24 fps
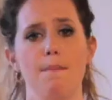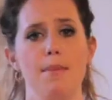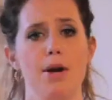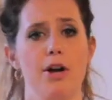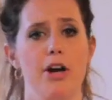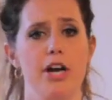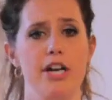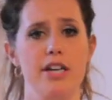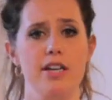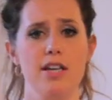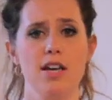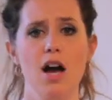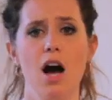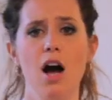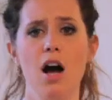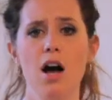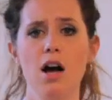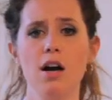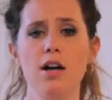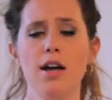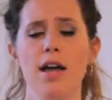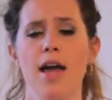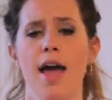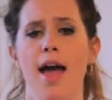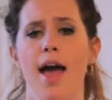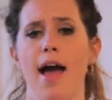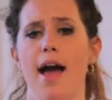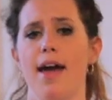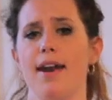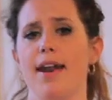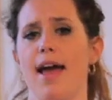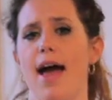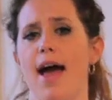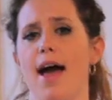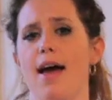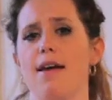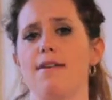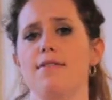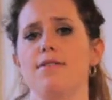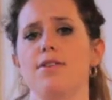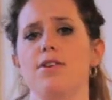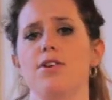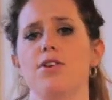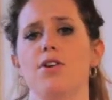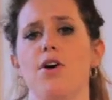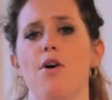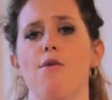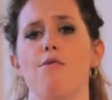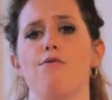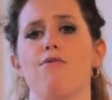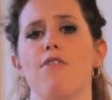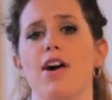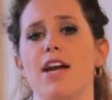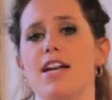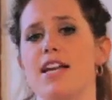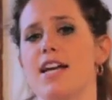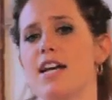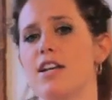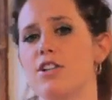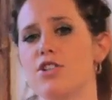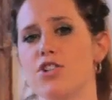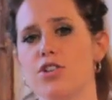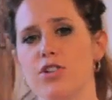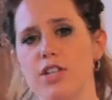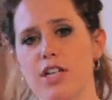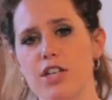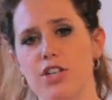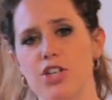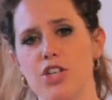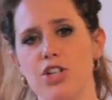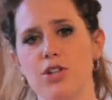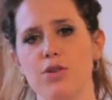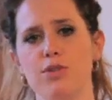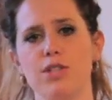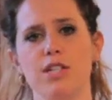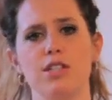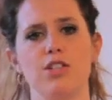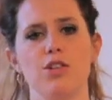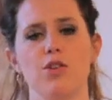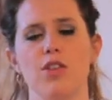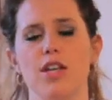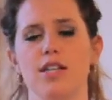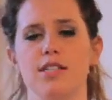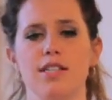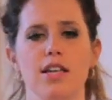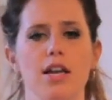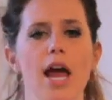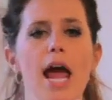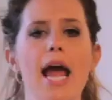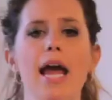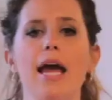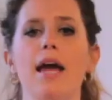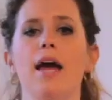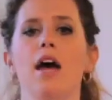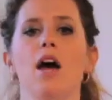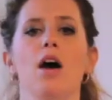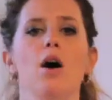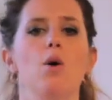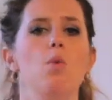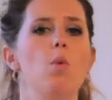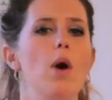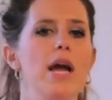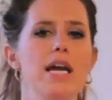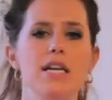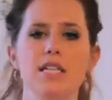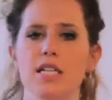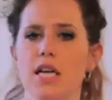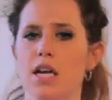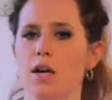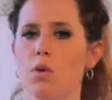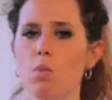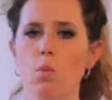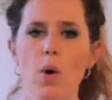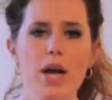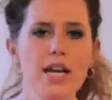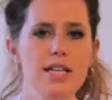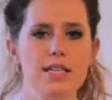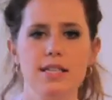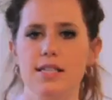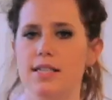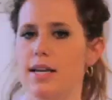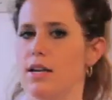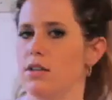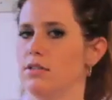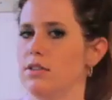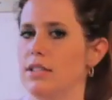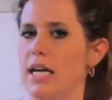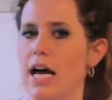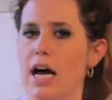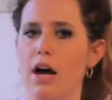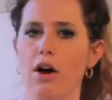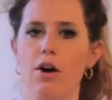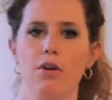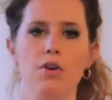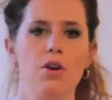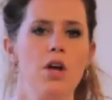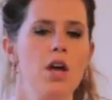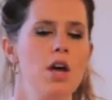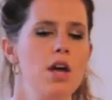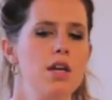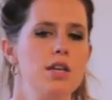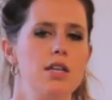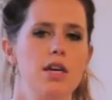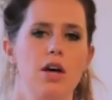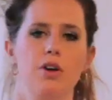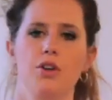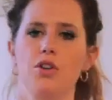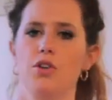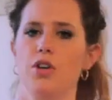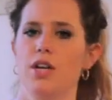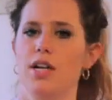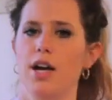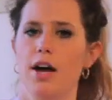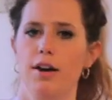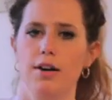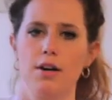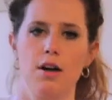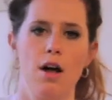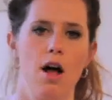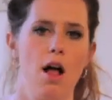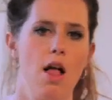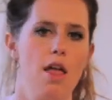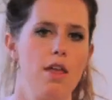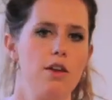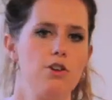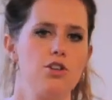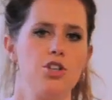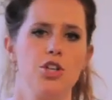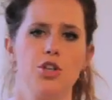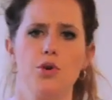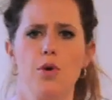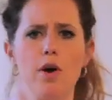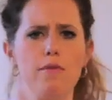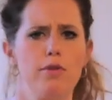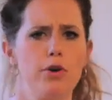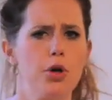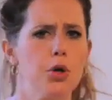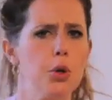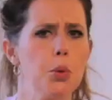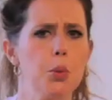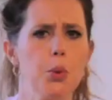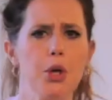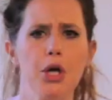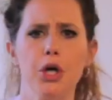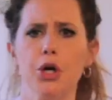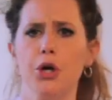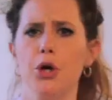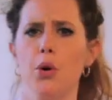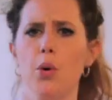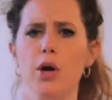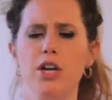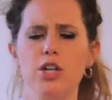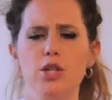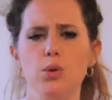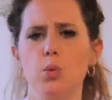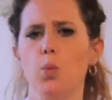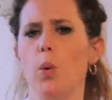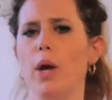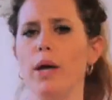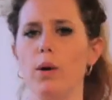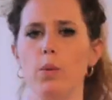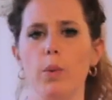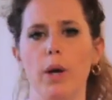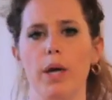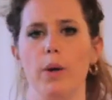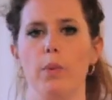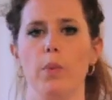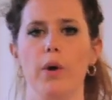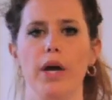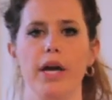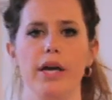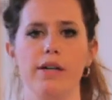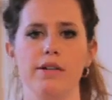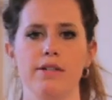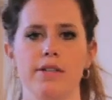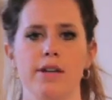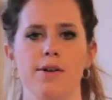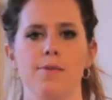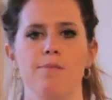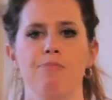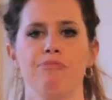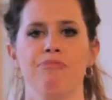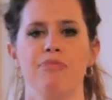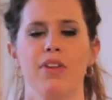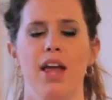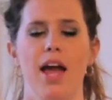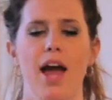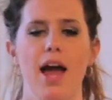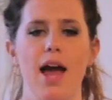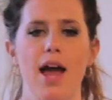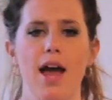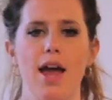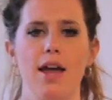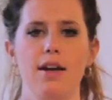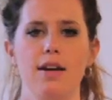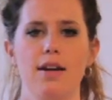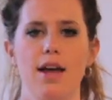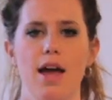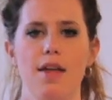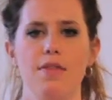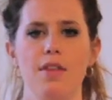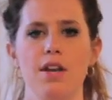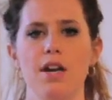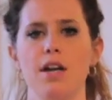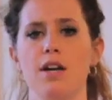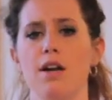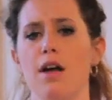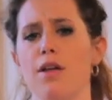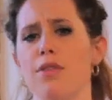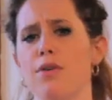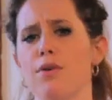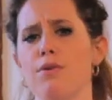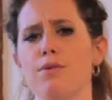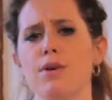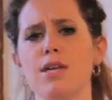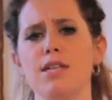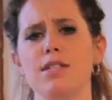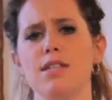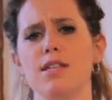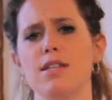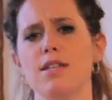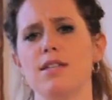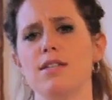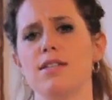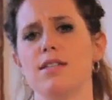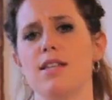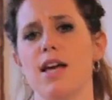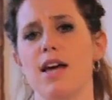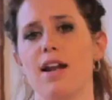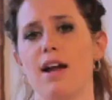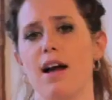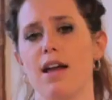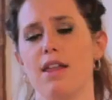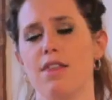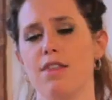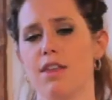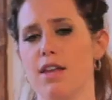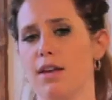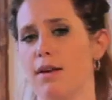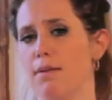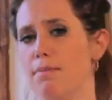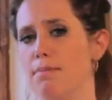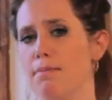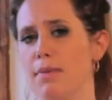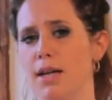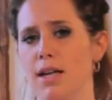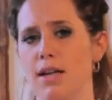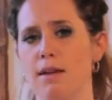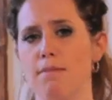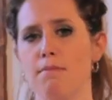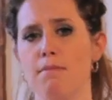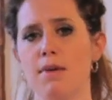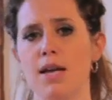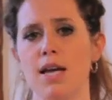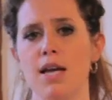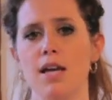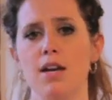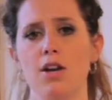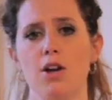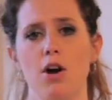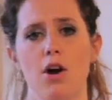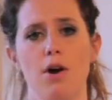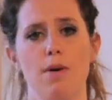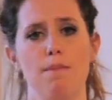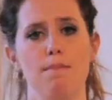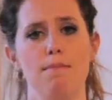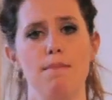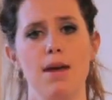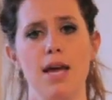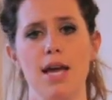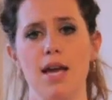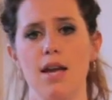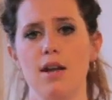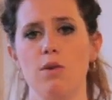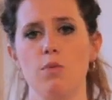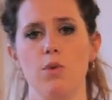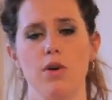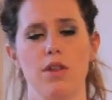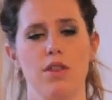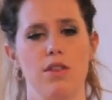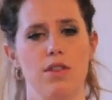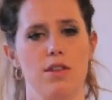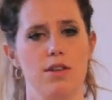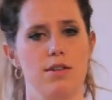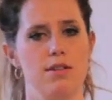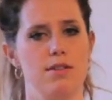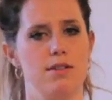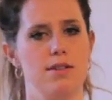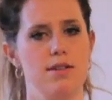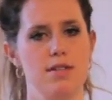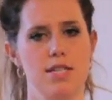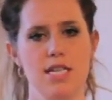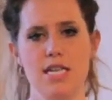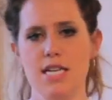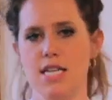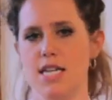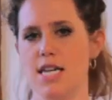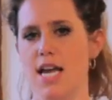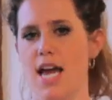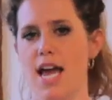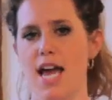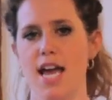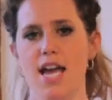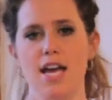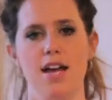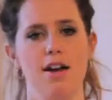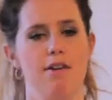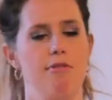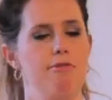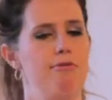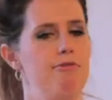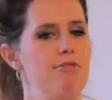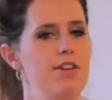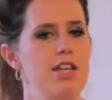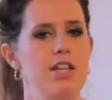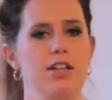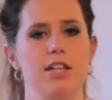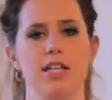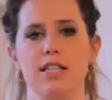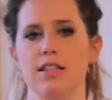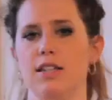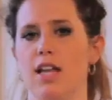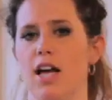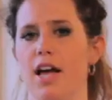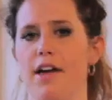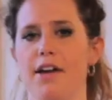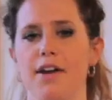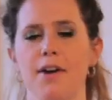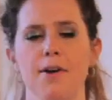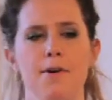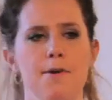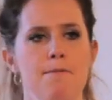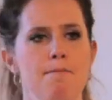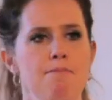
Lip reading: married young and had, financial issues, and so they said, hey, wait to settle down till you get out of college, till you have a career going, just wait. And then another reason is that I think many men are made with this DNA of feeling like,